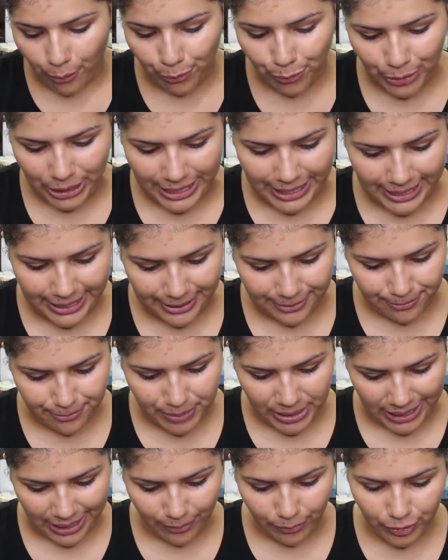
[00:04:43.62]
We
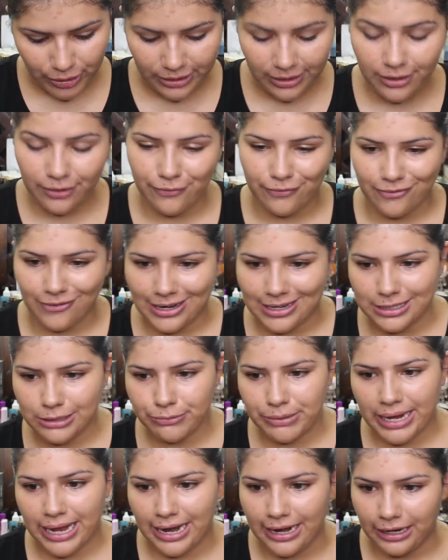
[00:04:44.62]
became really good friends.
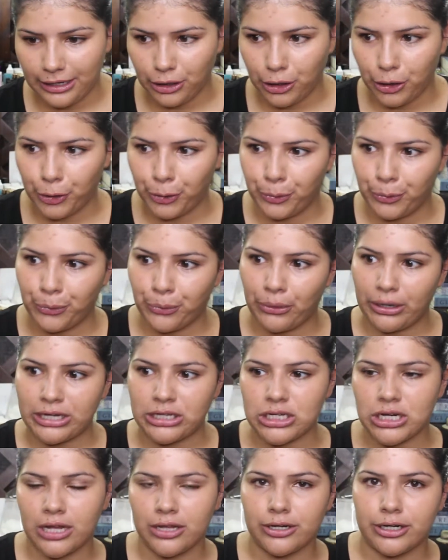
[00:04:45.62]
We kind of knew
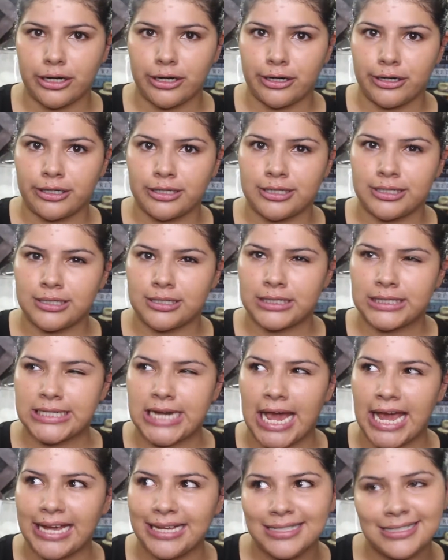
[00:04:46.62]
each other's
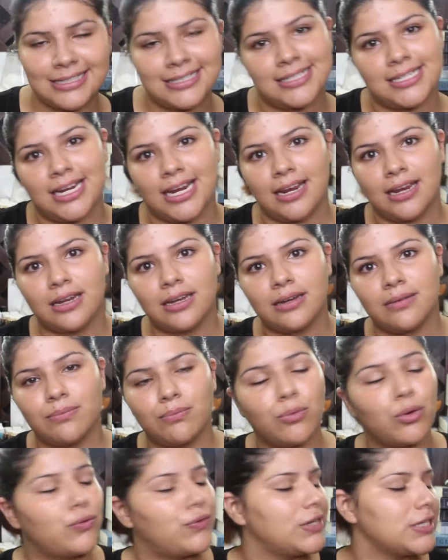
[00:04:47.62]
taste in
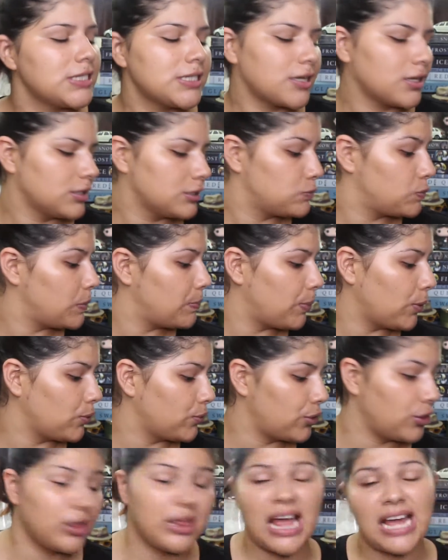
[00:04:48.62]
movies because we
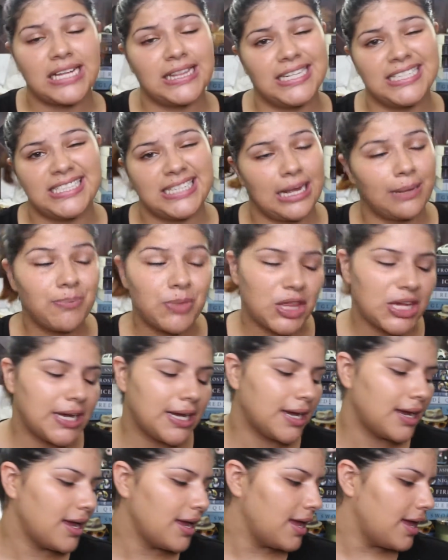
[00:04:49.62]
both liked the same
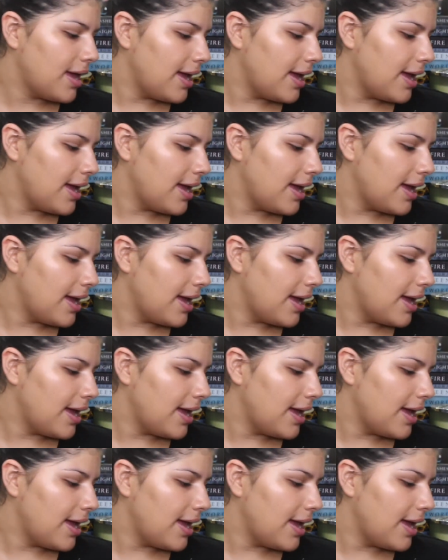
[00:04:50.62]
thing.